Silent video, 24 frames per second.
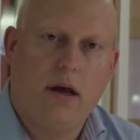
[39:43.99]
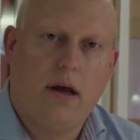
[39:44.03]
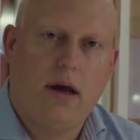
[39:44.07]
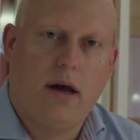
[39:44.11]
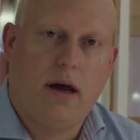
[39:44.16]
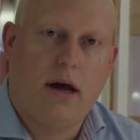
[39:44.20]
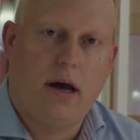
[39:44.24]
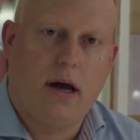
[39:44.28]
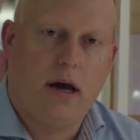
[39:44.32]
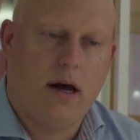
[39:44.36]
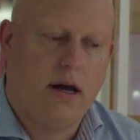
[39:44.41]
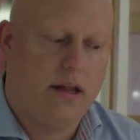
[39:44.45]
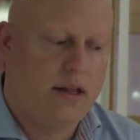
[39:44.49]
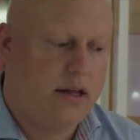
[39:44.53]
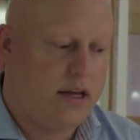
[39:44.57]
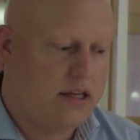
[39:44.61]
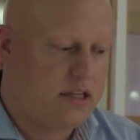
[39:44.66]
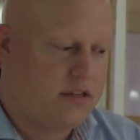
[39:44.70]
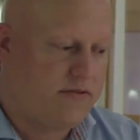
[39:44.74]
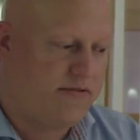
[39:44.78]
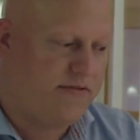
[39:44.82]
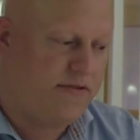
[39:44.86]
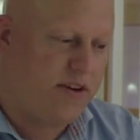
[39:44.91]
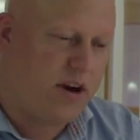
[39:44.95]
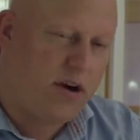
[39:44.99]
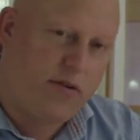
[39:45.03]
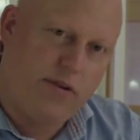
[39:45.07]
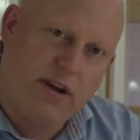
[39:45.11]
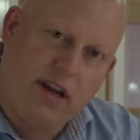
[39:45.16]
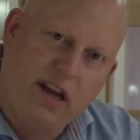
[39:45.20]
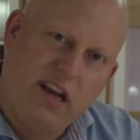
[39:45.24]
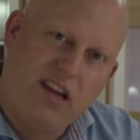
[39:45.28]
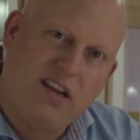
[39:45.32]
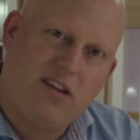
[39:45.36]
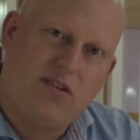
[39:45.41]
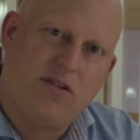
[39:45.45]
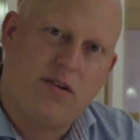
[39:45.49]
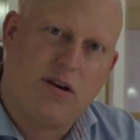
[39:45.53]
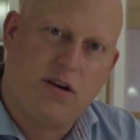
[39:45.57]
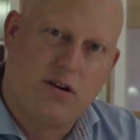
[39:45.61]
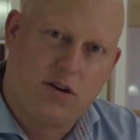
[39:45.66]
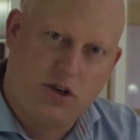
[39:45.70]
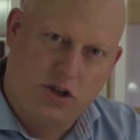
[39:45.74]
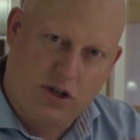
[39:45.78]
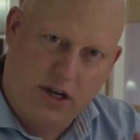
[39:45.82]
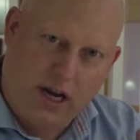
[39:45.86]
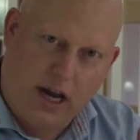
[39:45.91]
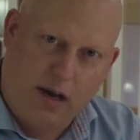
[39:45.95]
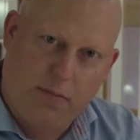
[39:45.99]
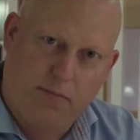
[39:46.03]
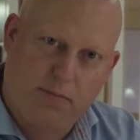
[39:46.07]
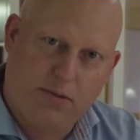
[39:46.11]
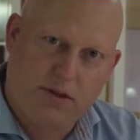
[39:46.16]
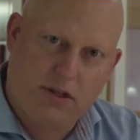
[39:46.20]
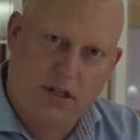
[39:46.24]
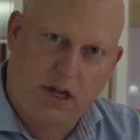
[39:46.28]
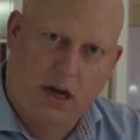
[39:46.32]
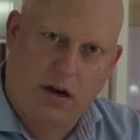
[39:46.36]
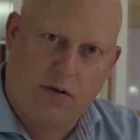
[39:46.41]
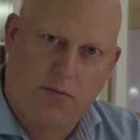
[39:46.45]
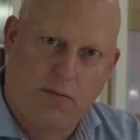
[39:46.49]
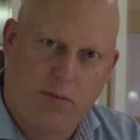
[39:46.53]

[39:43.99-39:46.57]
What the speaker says: It's very intricate shapes that